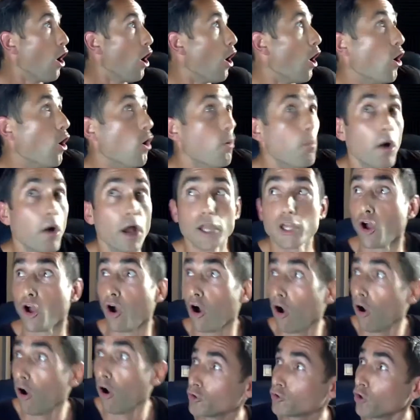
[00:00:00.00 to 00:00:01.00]
oh my
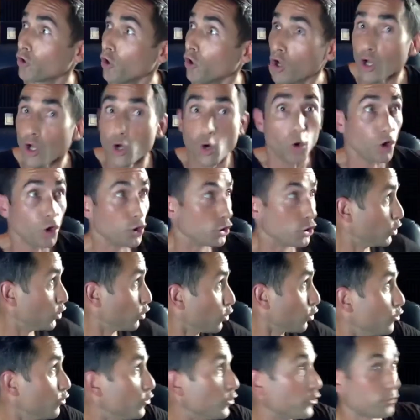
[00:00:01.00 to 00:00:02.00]
gosh,
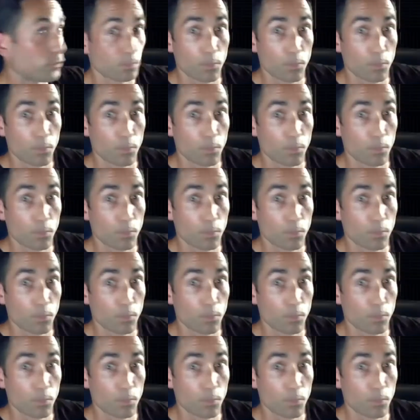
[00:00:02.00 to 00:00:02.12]
you're in this